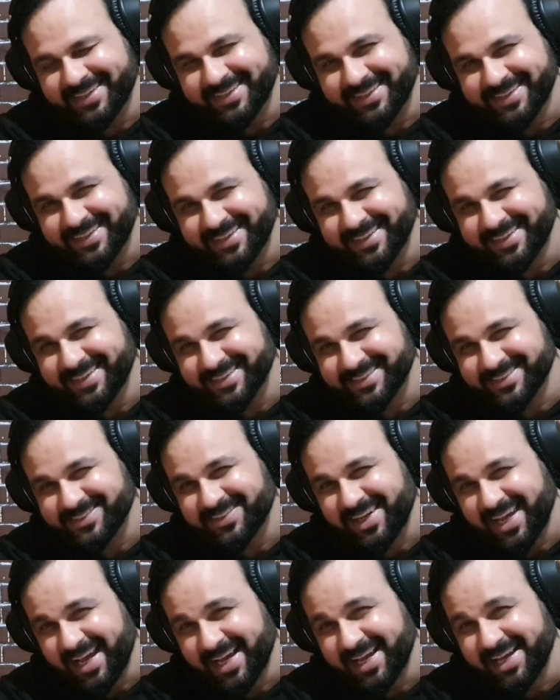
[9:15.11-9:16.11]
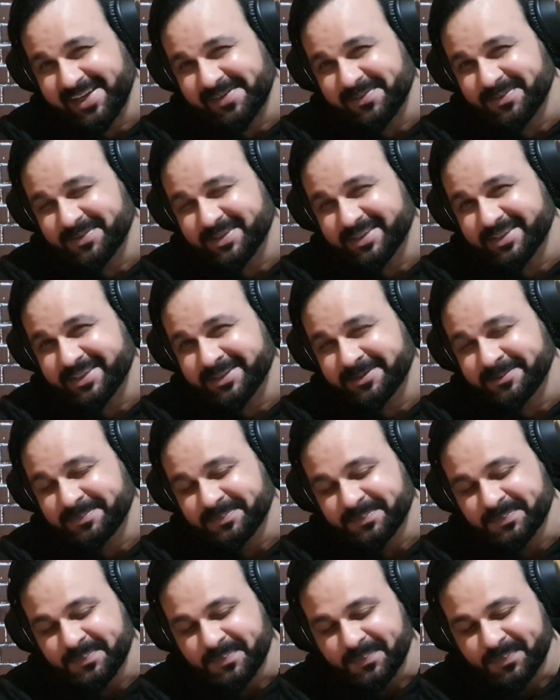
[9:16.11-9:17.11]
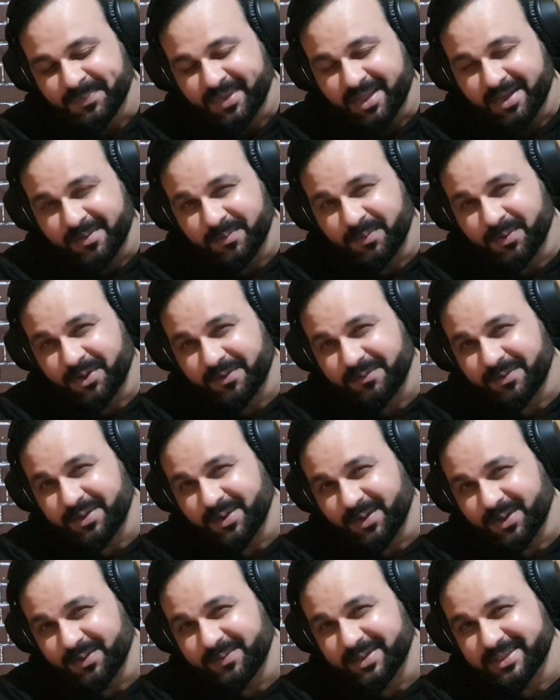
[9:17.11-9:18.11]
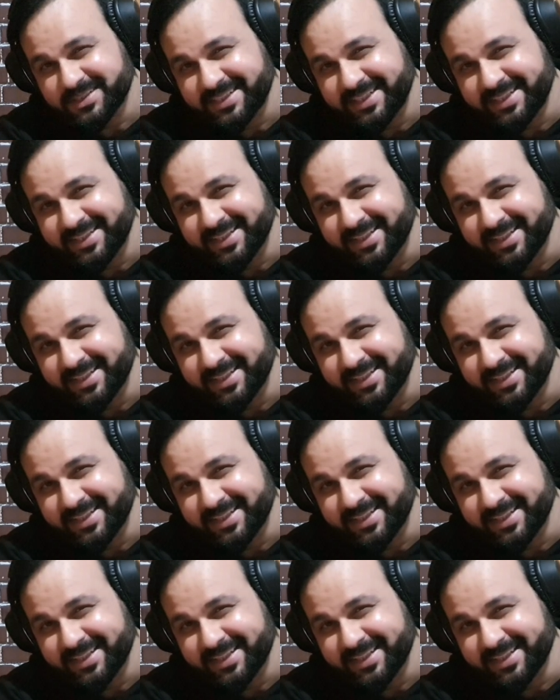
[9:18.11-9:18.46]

it doesn't have what we always needed,